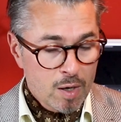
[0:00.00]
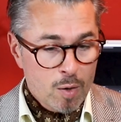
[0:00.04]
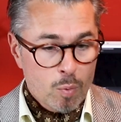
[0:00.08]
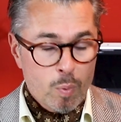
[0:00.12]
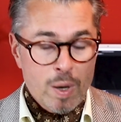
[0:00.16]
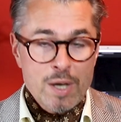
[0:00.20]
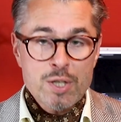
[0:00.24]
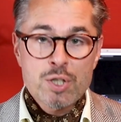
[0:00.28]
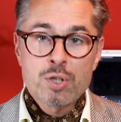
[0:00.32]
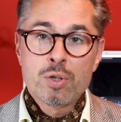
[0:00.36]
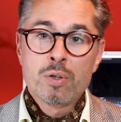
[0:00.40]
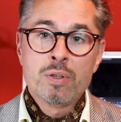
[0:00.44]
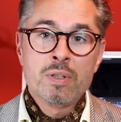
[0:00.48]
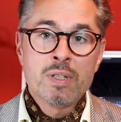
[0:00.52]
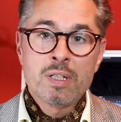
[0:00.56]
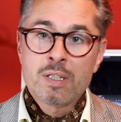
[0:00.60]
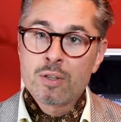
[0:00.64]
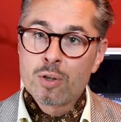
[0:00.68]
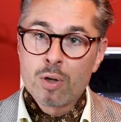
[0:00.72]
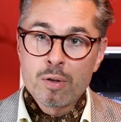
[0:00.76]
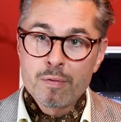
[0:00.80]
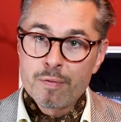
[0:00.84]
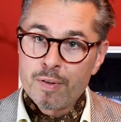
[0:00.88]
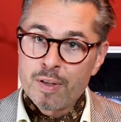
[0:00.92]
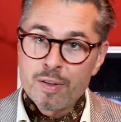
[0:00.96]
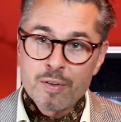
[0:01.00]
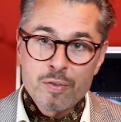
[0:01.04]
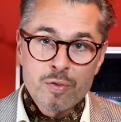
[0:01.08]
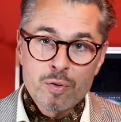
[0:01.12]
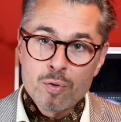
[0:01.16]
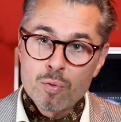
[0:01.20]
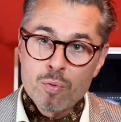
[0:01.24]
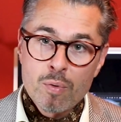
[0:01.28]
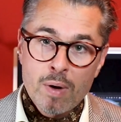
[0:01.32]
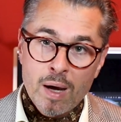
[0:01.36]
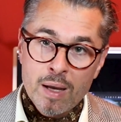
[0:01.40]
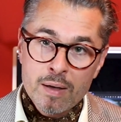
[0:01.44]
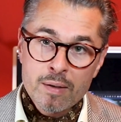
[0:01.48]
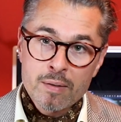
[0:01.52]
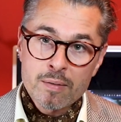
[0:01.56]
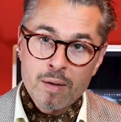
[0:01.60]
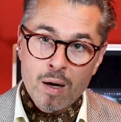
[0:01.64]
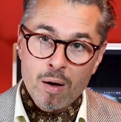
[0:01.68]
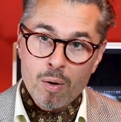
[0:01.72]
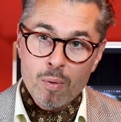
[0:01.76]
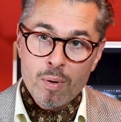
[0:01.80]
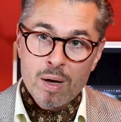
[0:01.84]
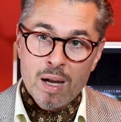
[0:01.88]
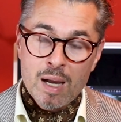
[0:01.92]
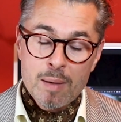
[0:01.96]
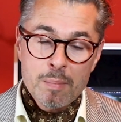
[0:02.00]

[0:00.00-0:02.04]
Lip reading: why shouldn't it convince you right now?